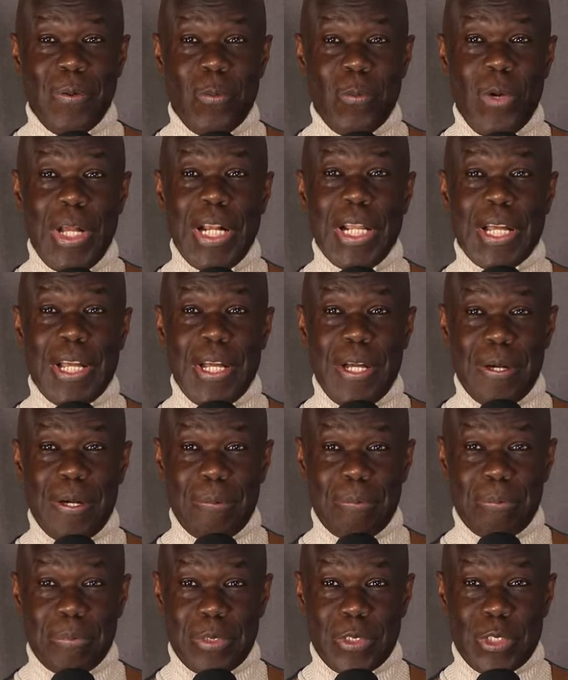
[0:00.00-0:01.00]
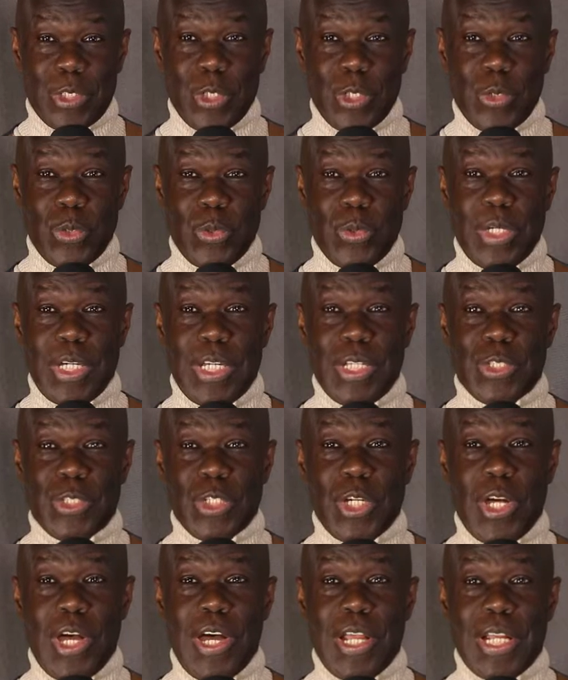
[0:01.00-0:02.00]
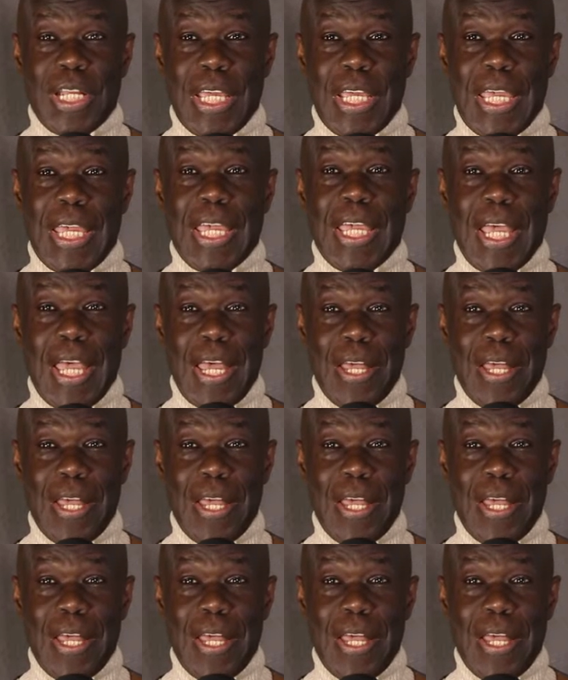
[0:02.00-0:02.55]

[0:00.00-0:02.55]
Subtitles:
Welcome to a John A.